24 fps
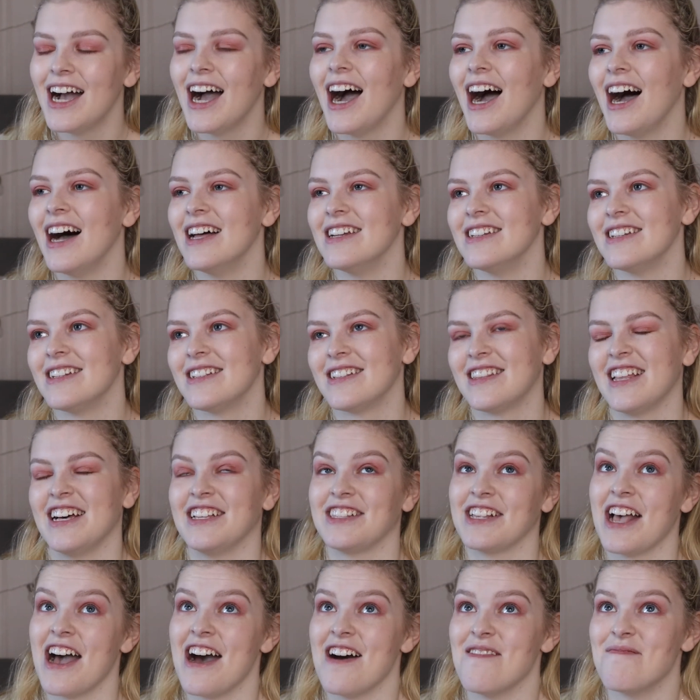and
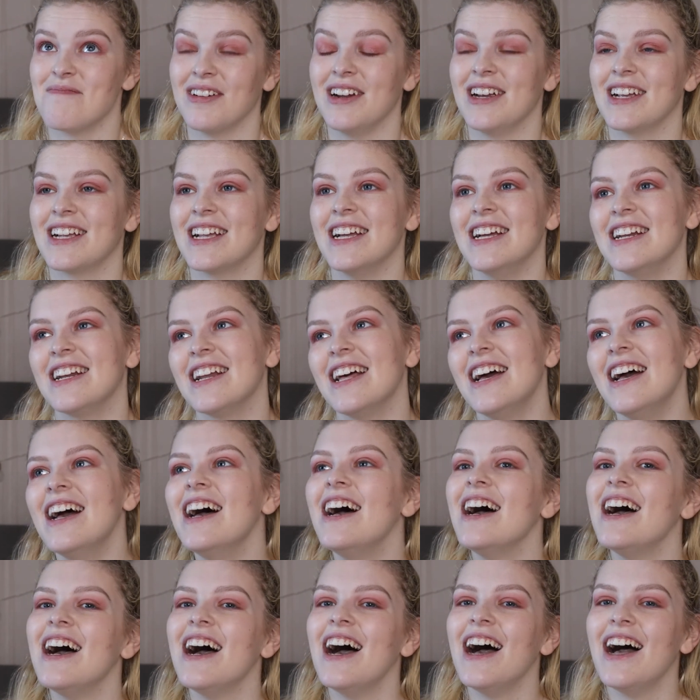that's heartbreaking.
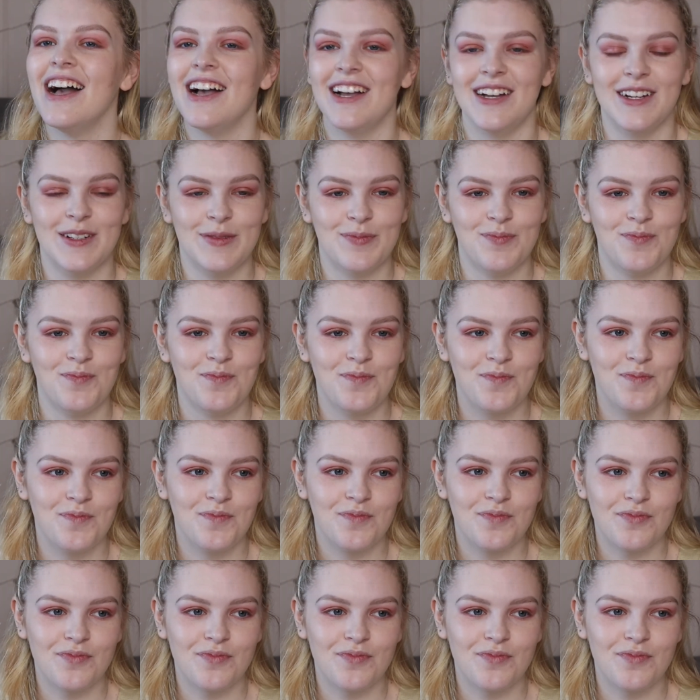But